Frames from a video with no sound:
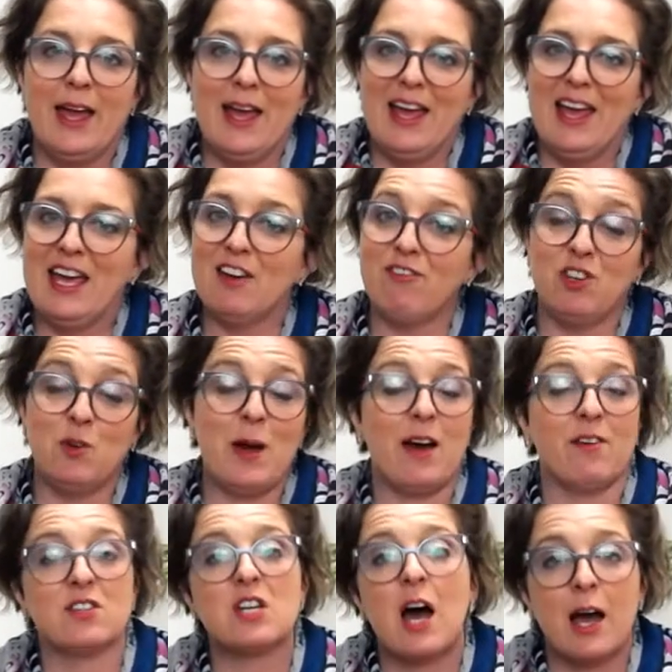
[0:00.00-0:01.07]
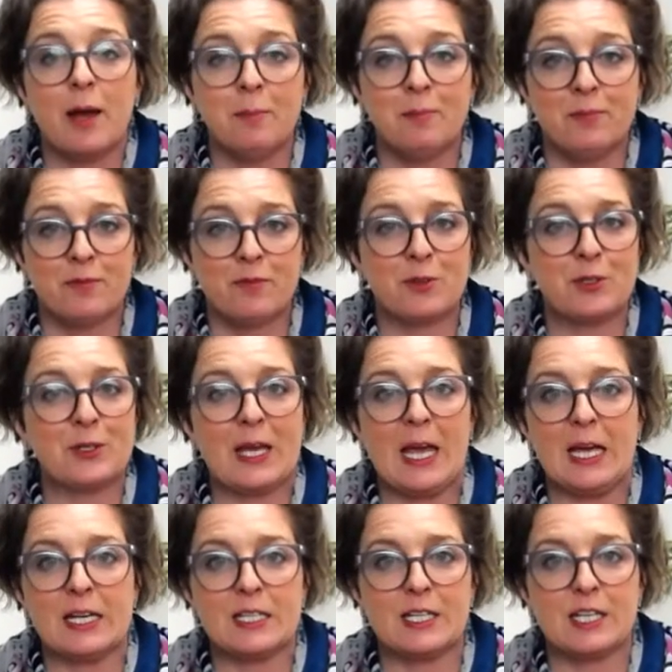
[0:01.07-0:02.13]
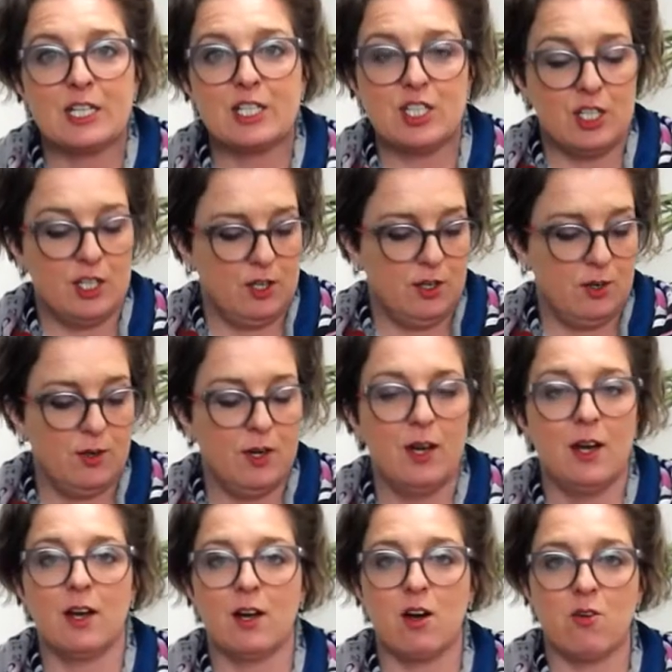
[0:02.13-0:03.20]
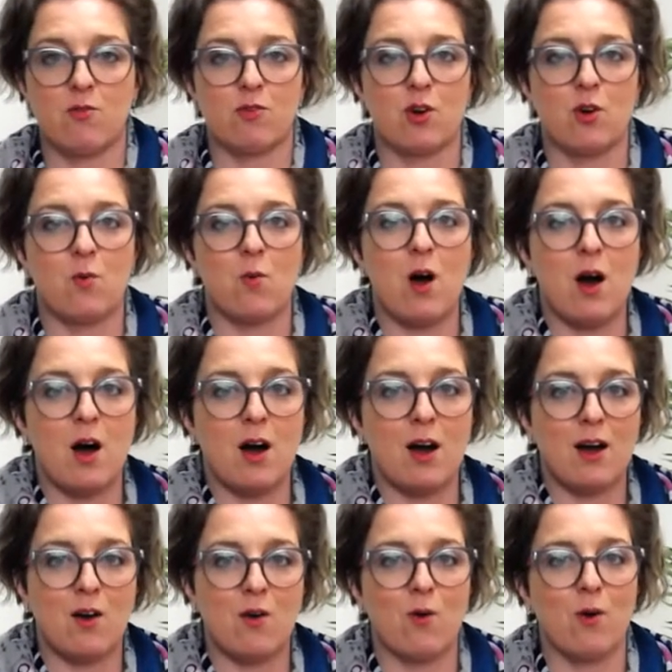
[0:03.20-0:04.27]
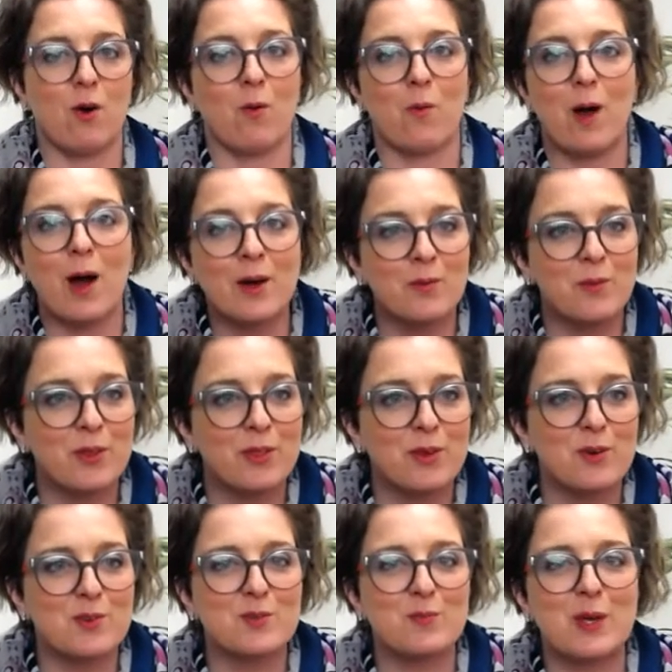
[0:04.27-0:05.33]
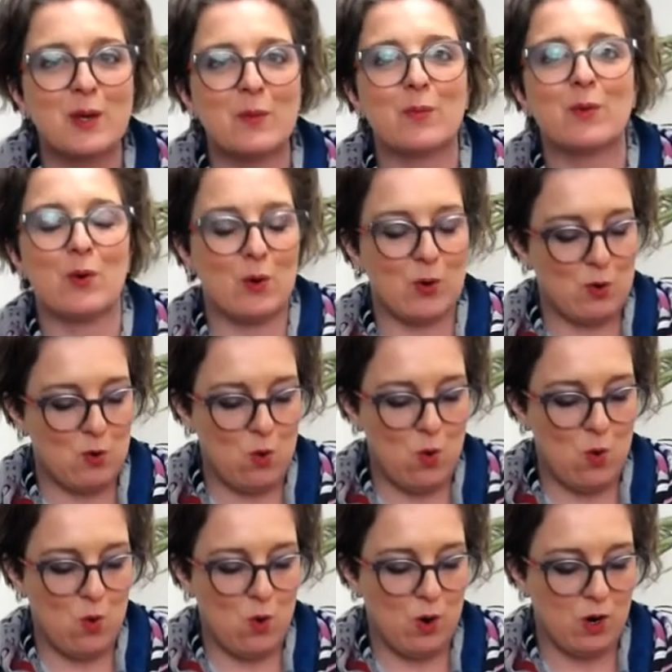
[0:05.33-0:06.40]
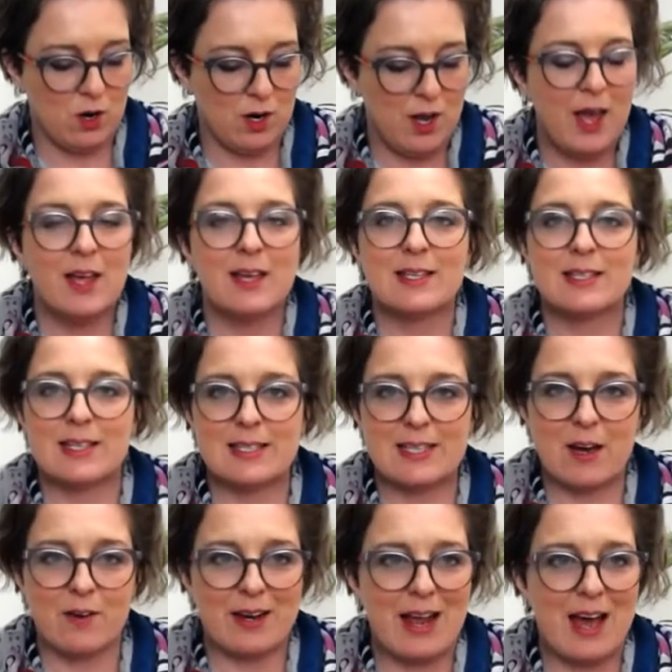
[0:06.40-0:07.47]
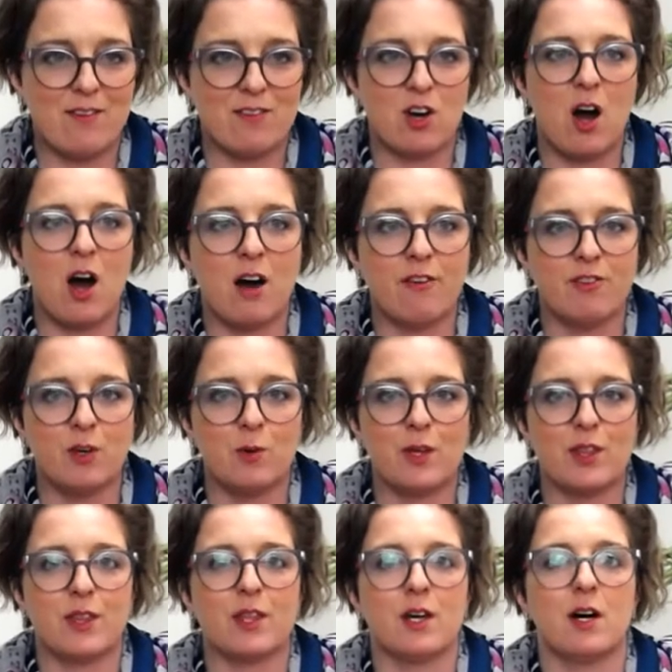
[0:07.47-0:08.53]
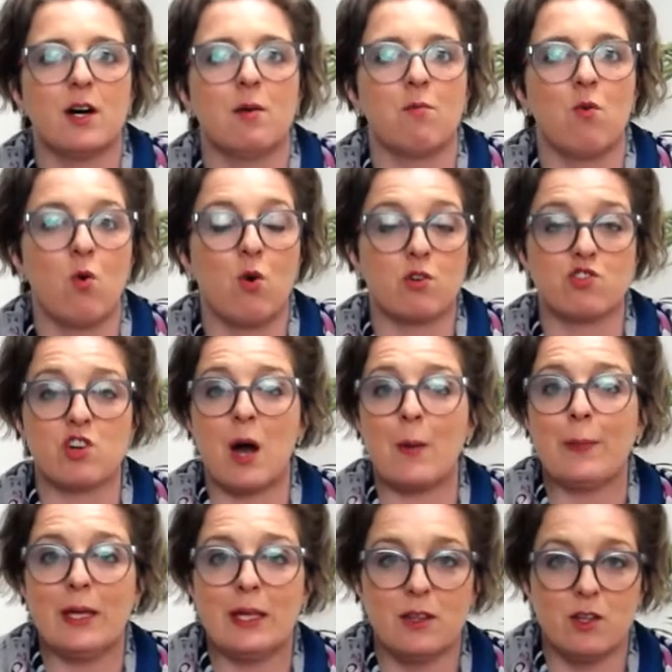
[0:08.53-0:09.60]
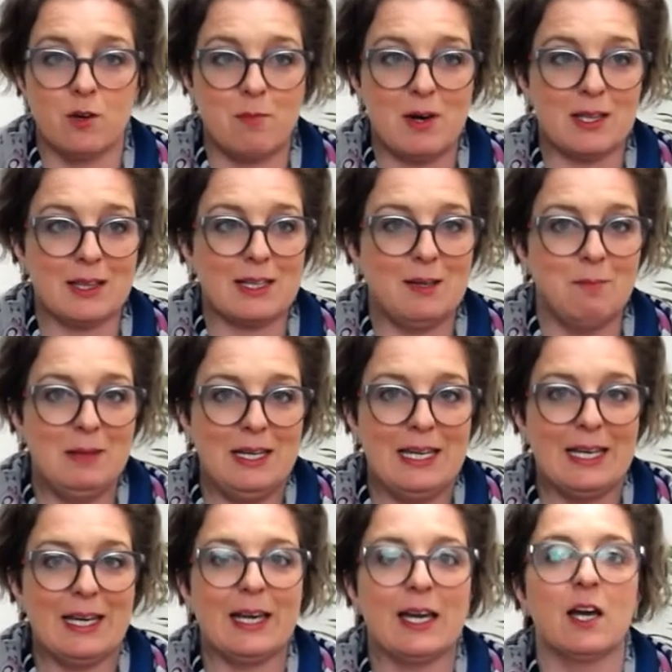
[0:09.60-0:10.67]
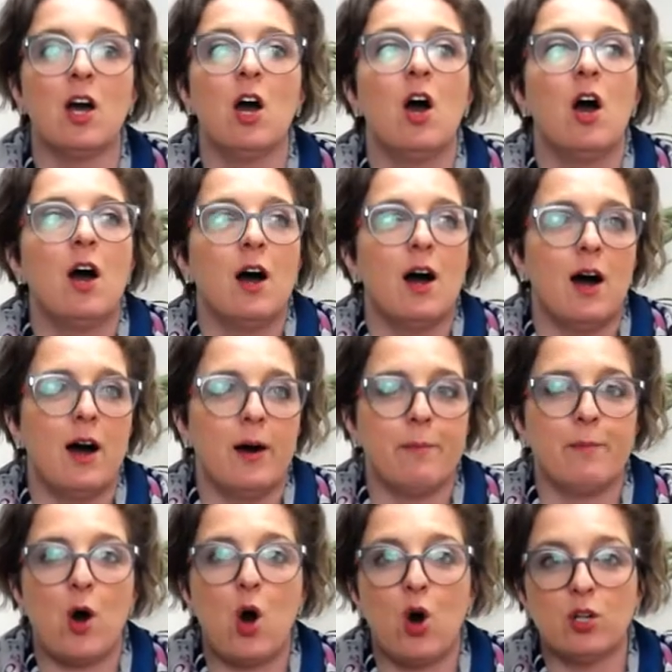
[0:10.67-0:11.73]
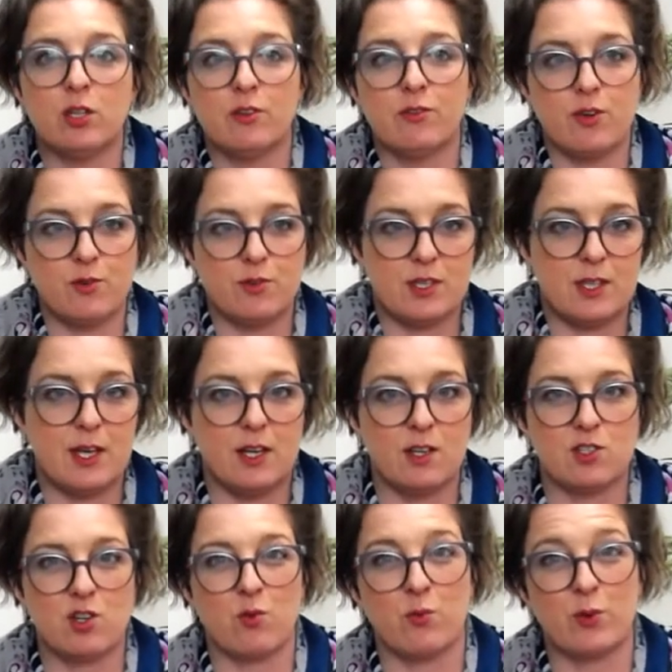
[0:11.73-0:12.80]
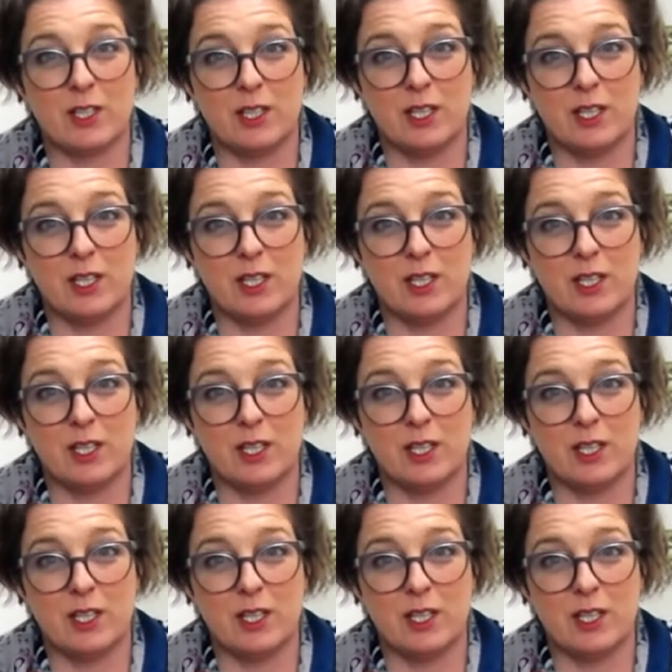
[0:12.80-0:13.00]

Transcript: If you have time for your candidate to go for a walk or a run with those people or sit down and have a coffee with them or drop in their monthly meeting, all of those things are really